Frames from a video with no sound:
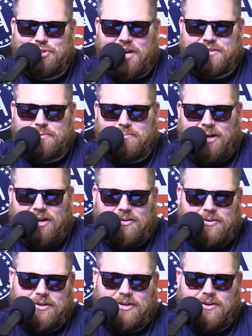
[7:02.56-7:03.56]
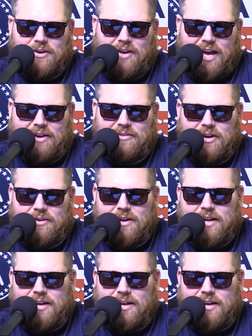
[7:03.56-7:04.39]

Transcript: Jezebel or girl, I don't know.